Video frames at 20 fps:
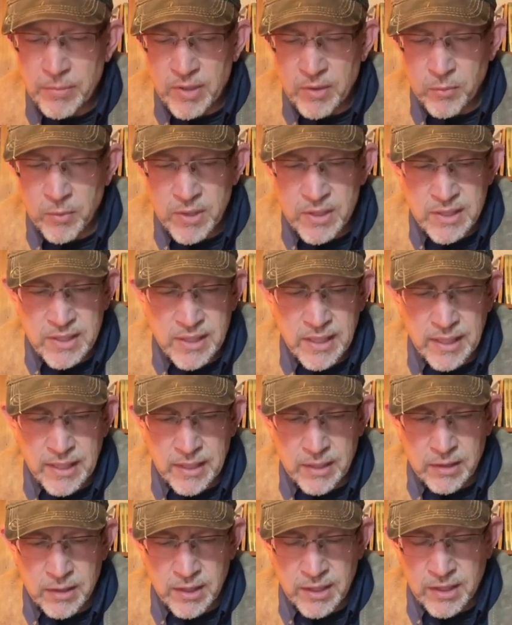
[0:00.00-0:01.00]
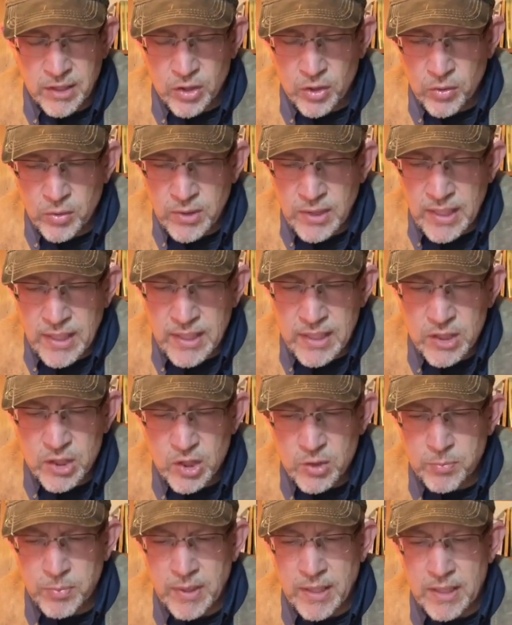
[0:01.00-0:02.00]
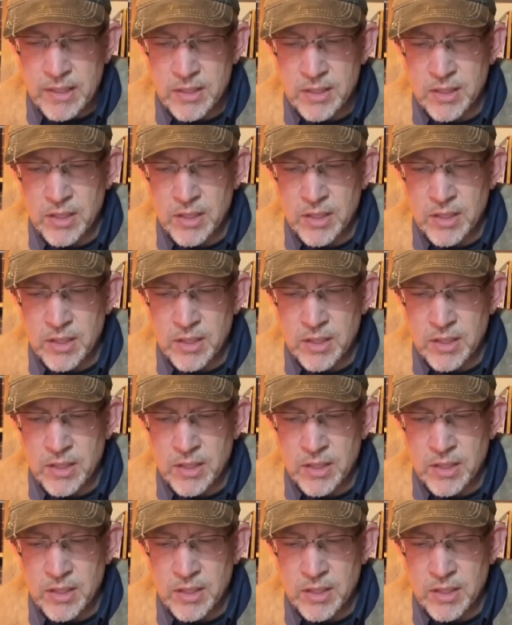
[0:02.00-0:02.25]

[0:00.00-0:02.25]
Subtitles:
that we take in creating space,